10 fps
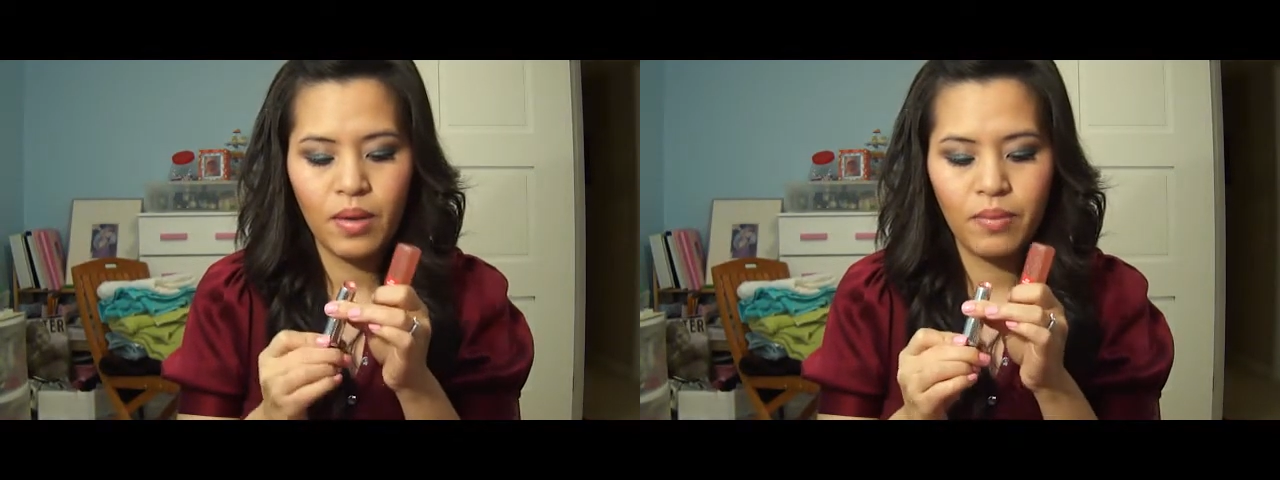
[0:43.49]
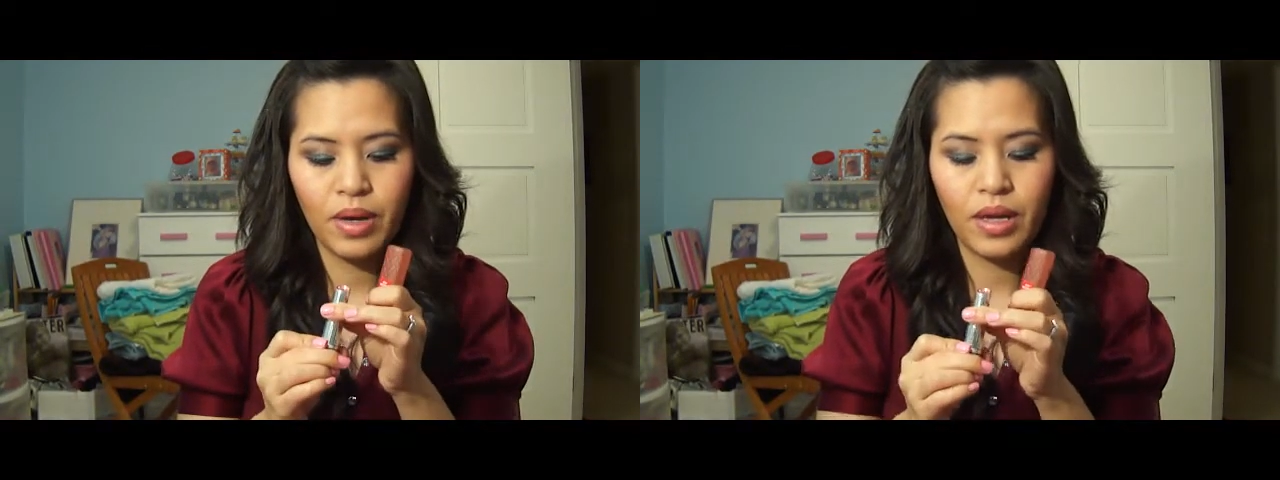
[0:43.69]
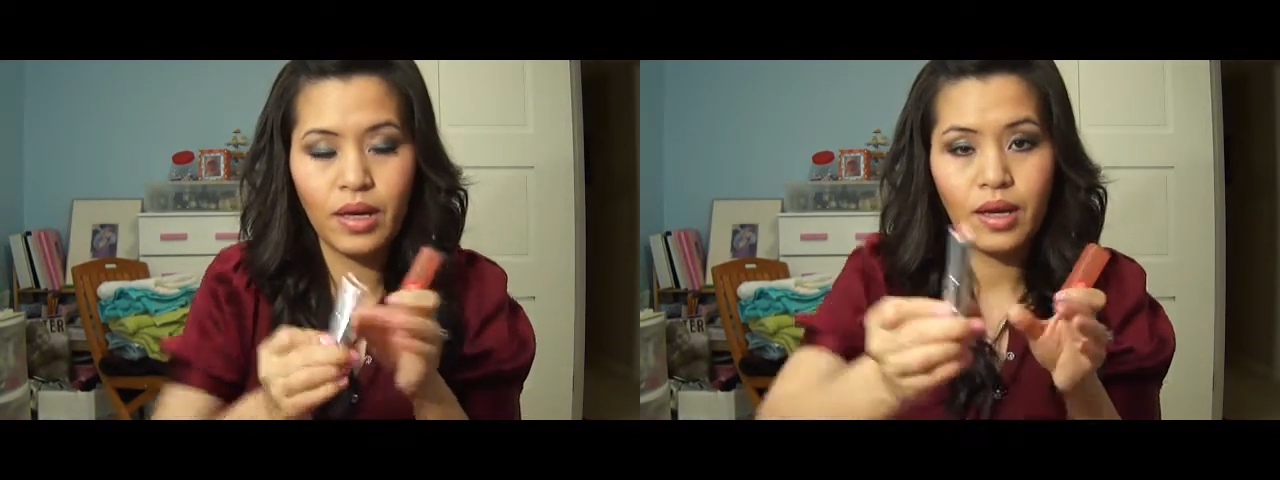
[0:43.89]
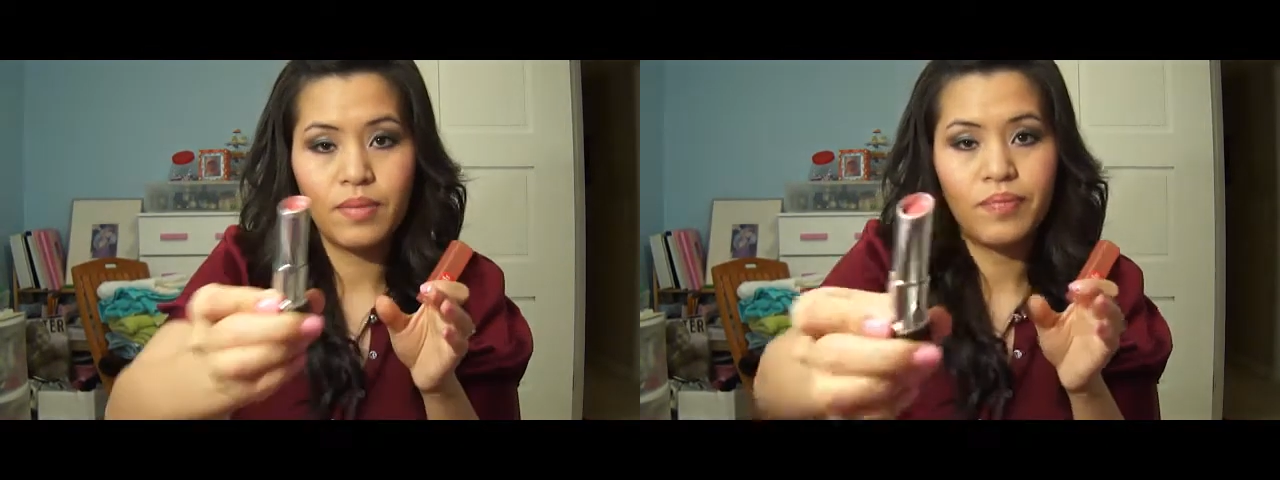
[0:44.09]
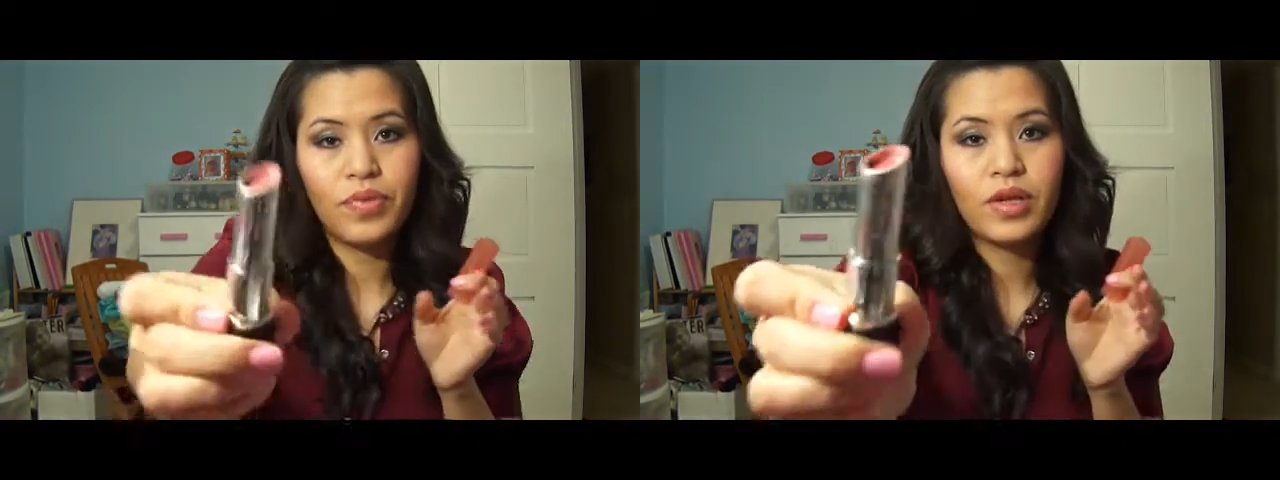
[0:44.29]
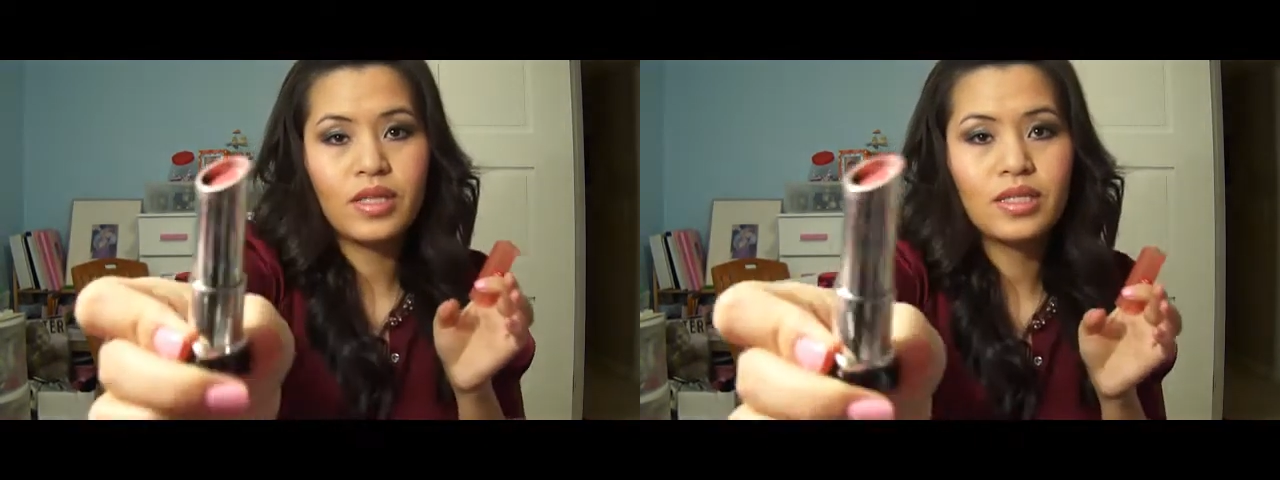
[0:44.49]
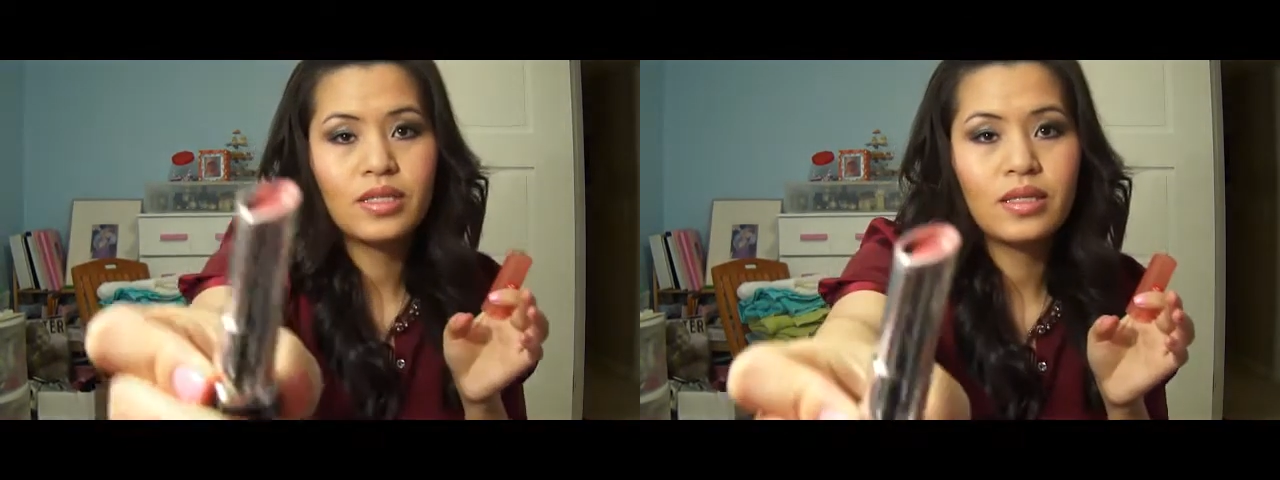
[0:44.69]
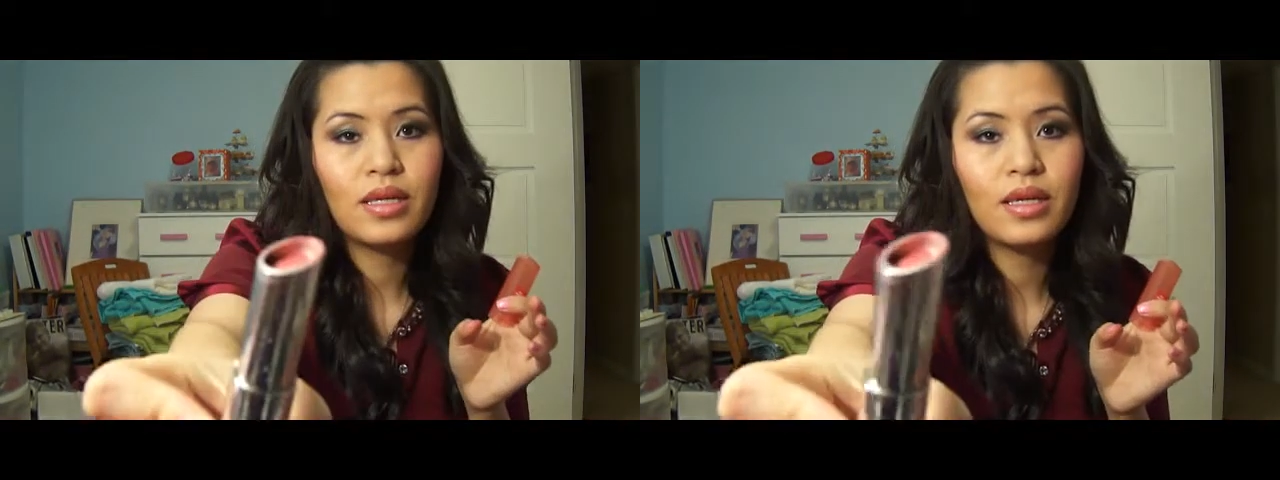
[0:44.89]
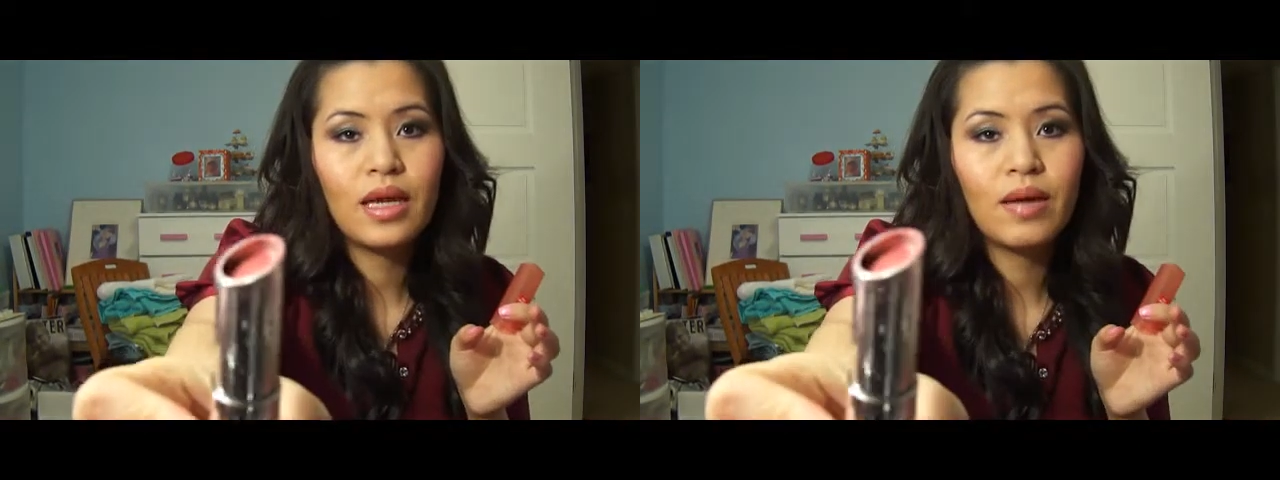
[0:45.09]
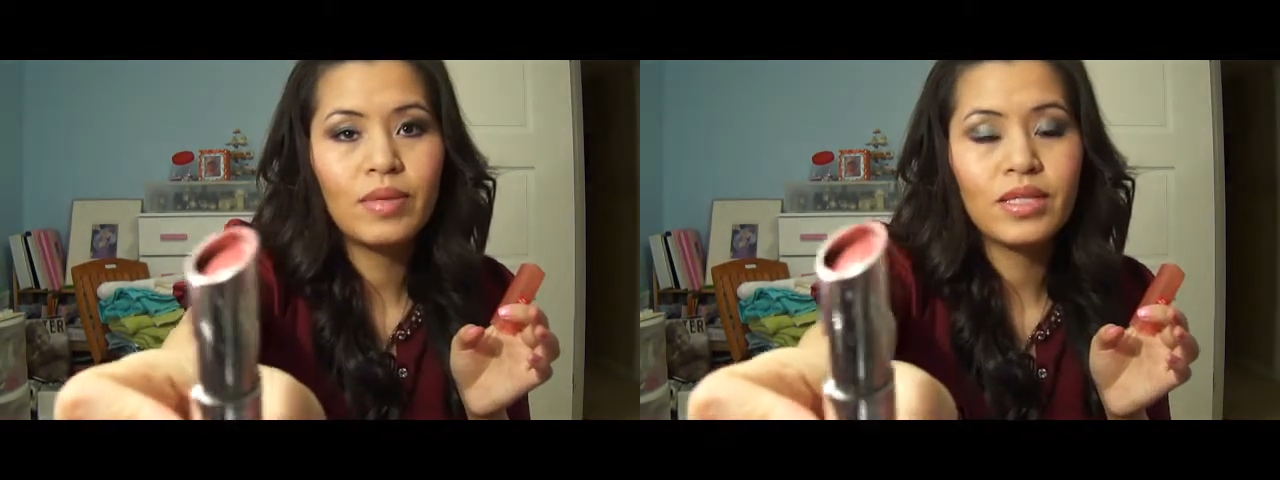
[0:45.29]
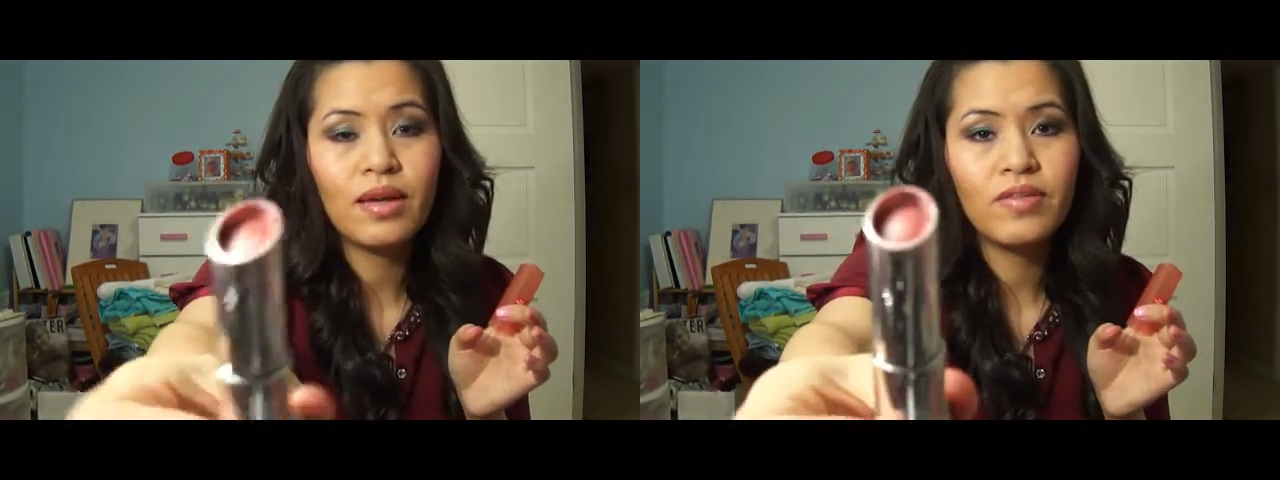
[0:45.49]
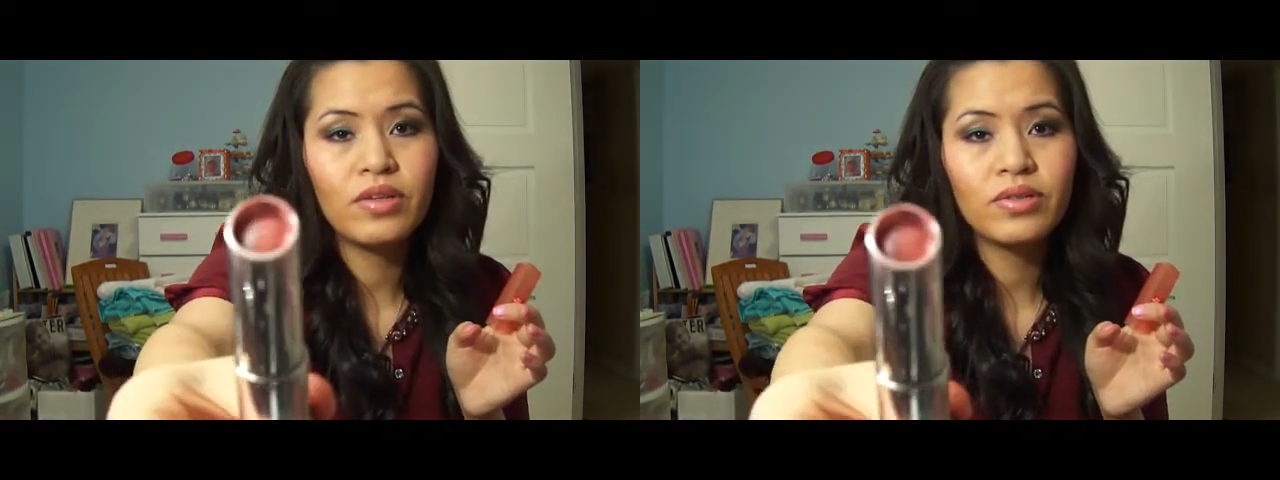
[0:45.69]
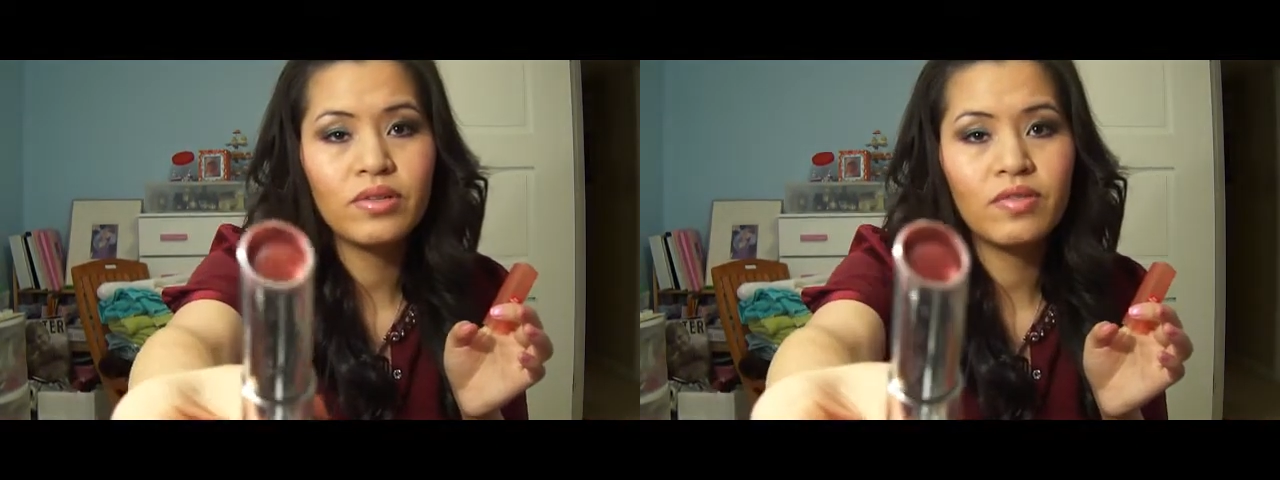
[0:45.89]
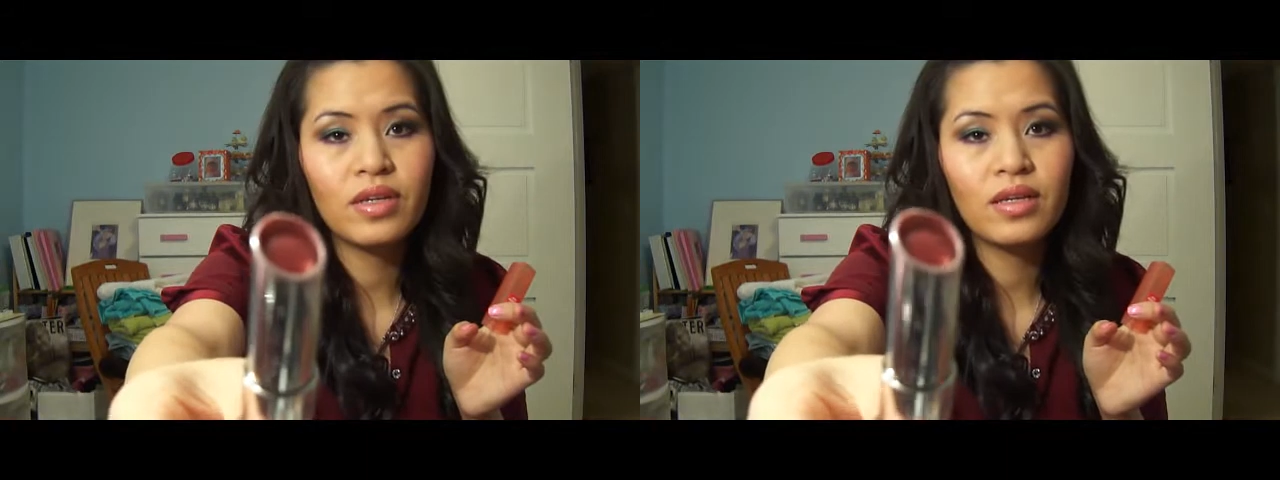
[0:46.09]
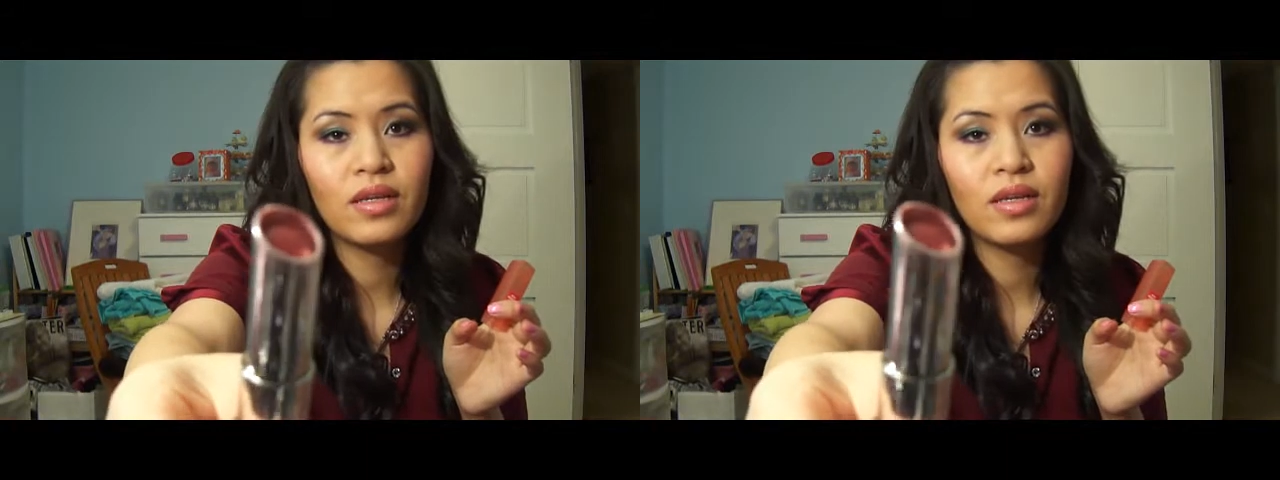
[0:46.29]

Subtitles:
But you can see how much I've used of it.